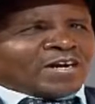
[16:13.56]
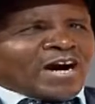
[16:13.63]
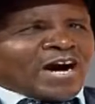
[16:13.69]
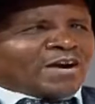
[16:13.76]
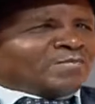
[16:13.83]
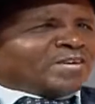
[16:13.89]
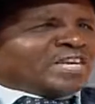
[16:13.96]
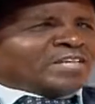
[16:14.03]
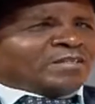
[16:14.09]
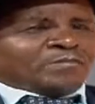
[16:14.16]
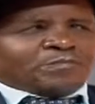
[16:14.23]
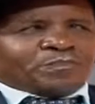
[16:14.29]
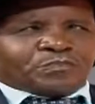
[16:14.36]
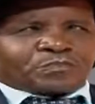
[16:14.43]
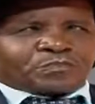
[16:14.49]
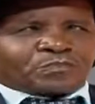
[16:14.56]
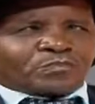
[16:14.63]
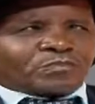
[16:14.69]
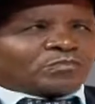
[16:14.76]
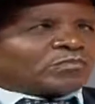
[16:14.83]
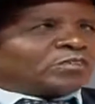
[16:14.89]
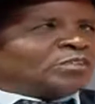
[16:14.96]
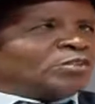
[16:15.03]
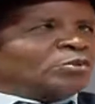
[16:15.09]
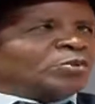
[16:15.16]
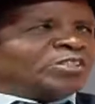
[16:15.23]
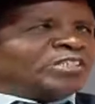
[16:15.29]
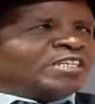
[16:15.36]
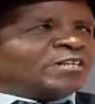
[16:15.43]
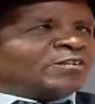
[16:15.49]
I mean, you
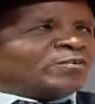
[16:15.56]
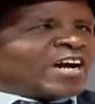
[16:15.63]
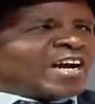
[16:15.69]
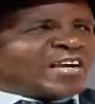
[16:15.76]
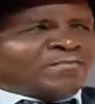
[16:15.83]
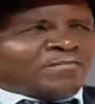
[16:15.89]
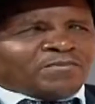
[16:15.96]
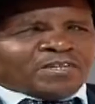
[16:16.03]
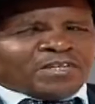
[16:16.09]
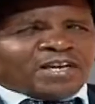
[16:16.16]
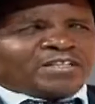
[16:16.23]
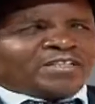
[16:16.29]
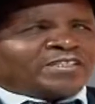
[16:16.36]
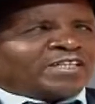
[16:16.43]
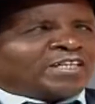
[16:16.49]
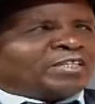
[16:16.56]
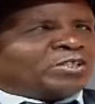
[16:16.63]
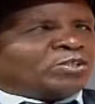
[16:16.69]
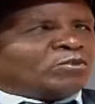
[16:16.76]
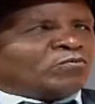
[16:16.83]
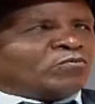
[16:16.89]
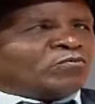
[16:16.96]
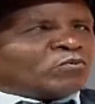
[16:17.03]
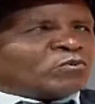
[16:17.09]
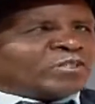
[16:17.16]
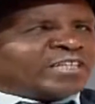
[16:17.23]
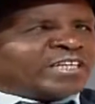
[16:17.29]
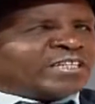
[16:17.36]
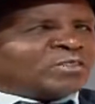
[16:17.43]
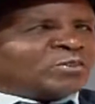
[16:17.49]
see crime and it takes you 4
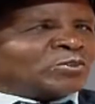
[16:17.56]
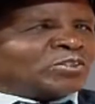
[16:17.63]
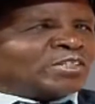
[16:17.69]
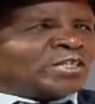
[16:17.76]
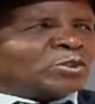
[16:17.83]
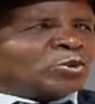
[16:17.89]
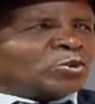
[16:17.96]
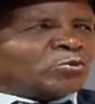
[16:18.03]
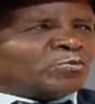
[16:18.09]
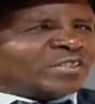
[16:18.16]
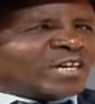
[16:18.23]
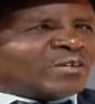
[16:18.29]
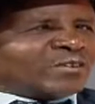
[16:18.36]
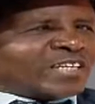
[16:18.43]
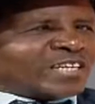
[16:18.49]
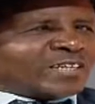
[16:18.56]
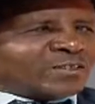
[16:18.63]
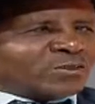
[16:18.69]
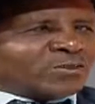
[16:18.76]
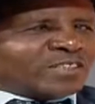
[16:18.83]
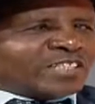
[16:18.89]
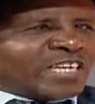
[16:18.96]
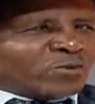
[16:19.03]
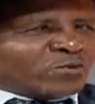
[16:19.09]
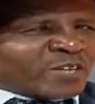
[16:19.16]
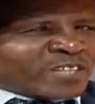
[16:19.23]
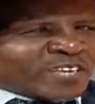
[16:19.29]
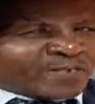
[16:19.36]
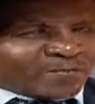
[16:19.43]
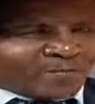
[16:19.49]
days to send troops out there to deal
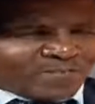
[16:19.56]
with it?